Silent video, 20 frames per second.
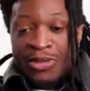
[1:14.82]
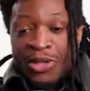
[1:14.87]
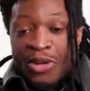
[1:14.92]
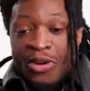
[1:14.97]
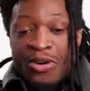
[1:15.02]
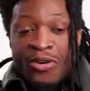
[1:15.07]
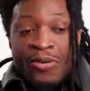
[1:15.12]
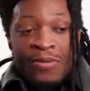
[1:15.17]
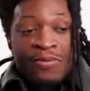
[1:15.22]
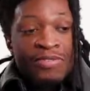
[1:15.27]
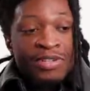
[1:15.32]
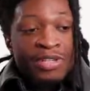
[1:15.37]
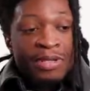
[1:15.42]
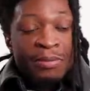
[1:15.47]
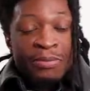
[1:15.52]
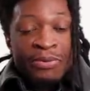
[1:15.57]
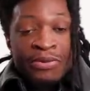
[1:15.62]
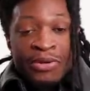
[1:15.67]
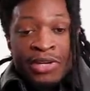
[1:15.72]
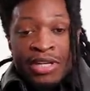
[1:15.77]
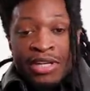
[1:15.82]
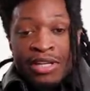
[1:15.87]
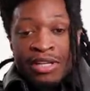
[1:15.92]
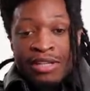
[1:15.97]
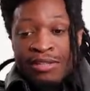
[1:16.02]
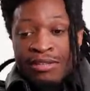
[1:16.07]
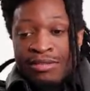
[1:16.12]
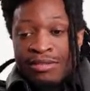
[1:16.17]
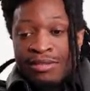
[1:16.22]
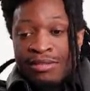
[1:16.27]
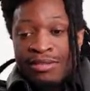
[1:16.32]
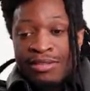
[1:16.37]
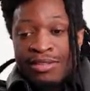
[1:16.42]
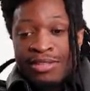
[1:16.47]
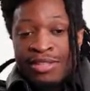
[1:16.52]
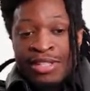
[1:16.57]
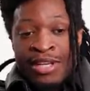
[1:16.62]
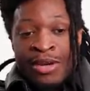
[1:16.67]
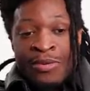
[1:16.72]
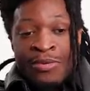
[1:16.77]
Hopefully pretty,
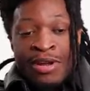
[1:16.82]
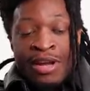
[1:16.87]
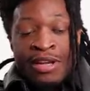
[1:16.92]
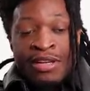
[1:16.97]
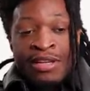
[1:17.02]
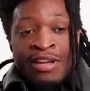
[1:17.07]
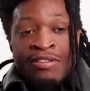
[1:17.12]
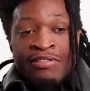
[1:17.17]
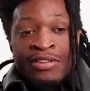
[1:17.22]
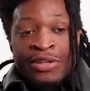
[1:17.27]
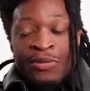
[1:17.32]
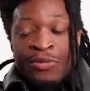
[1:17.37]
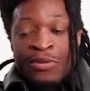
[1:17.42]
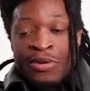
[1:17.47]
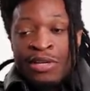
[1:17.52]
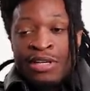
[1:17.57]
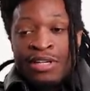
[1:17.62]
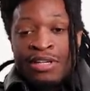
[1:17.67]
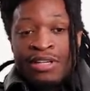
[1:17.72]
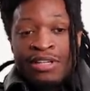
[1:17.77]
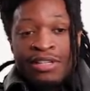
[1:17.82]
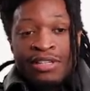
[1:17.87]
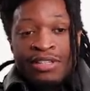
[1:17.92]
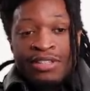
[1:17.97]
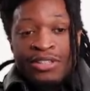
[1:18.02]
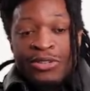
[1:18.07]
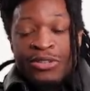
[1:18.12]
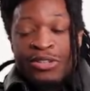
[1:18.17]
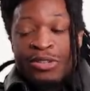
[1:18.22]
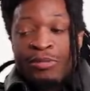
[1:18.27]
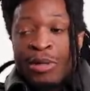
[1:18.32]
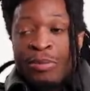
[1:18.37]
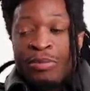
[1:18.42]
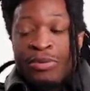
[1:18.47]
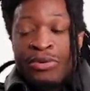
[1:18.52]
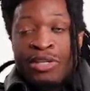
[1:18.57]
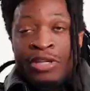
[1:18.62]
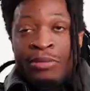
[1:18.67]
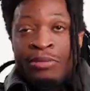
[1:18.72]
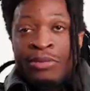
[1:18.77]
because I definitely want to use my
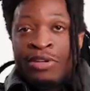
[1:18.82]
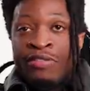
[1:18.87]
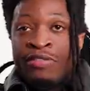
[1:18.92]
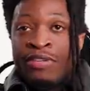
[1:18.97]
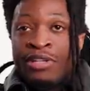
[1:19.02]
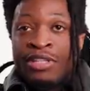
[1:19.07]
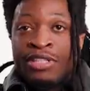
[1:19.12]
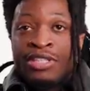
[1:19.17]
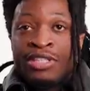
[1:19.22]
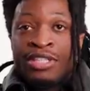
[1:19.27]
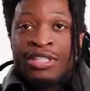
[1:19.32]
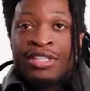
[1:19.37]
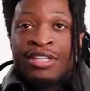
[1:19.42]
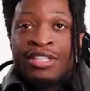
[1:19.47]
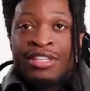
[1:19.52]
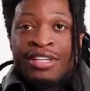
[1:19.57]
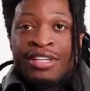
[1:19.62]
pretty privilege.